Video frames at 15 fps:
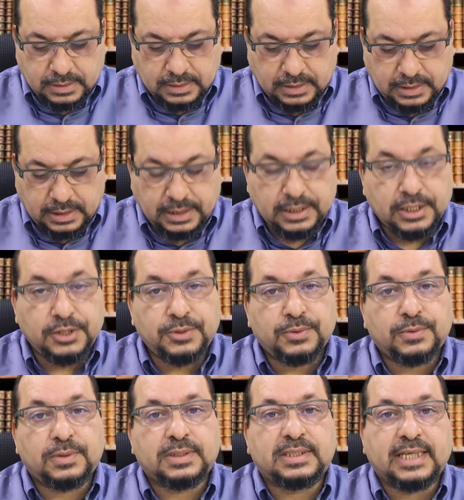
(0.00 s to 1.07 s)
a
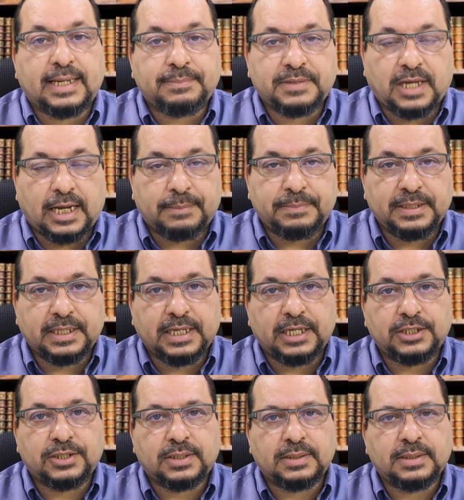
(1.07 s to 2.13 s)
new debt
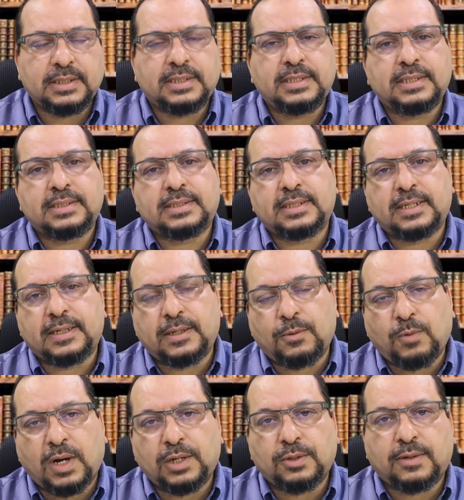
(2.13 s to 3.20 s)
obligation. This is
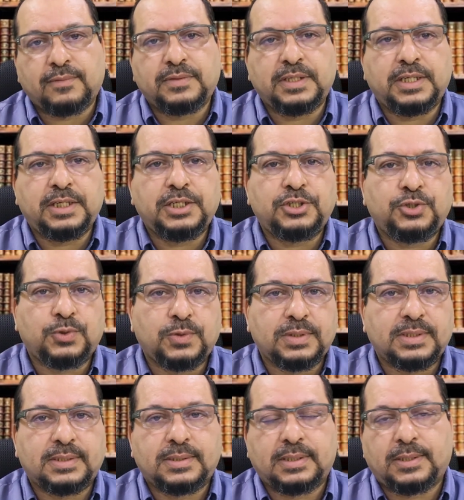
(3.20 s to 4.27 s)
one of the
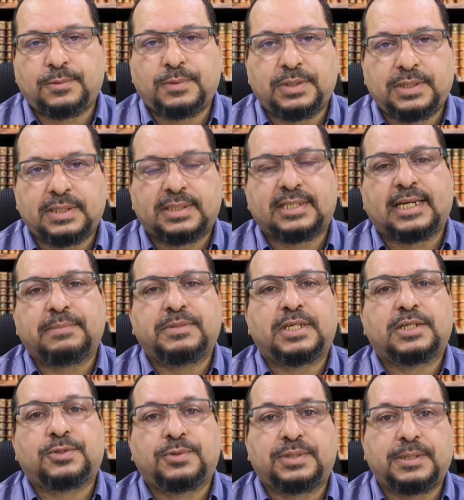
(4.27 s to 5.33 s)
issues which is
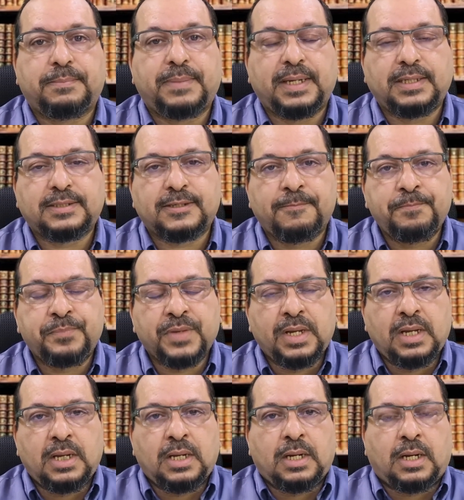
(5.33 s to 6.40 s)
subject to debate
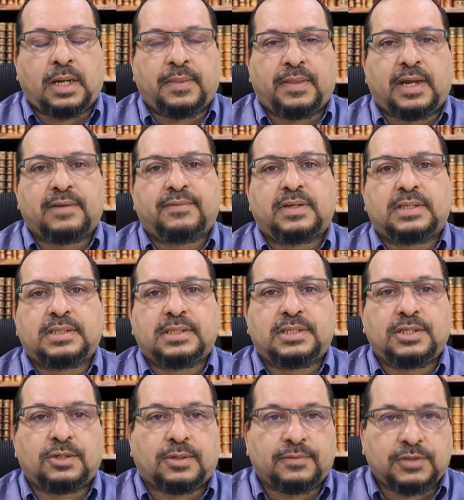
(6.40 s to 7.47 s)
and
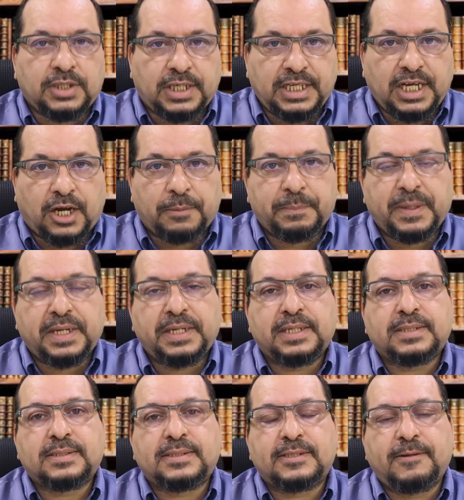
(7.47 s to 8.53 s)
diversity of Sharia
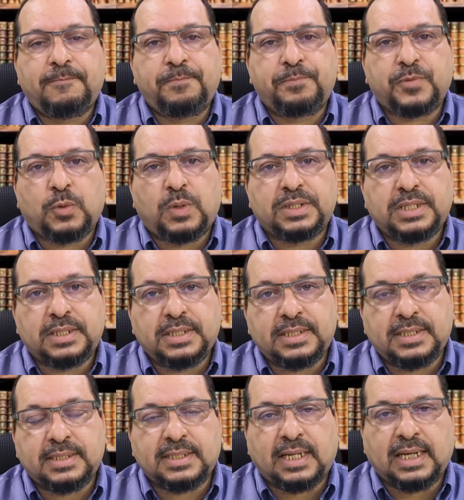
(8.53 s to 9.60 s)
opinions, whether
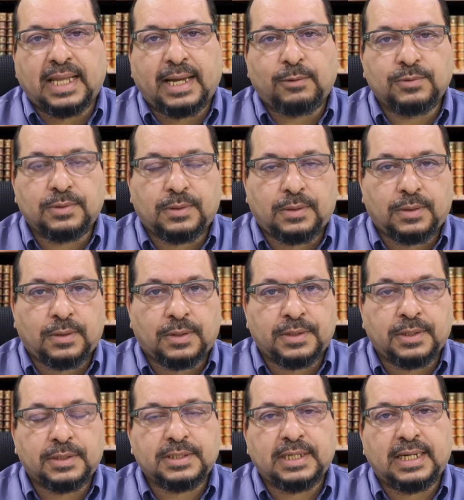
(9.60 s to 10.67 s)
this is allowed or
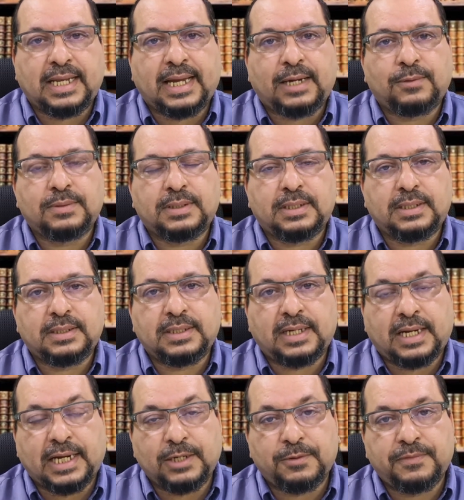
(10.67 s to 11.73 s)
not allowed. And the
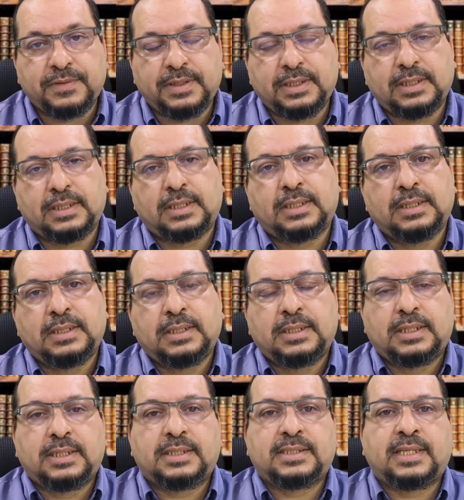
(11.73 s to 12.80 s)
IOP
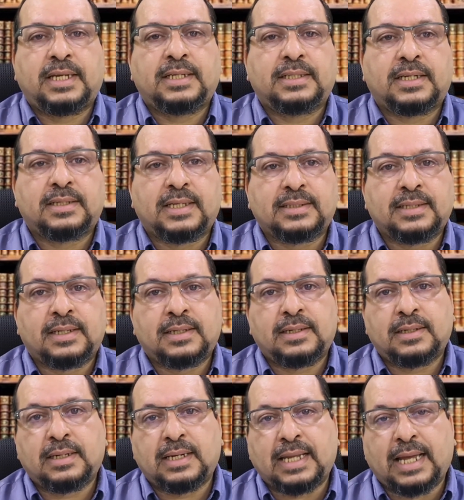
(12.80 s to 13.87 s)
standard doesn't
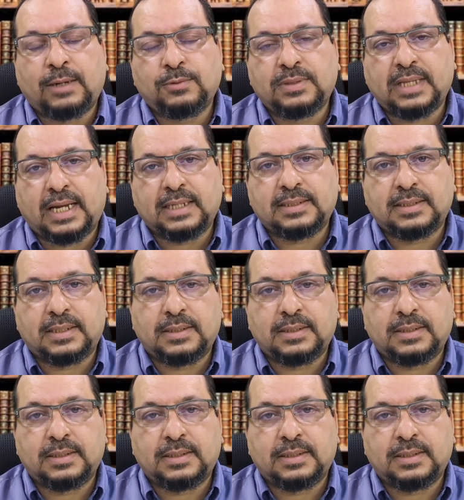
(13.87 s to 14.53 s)
allow that,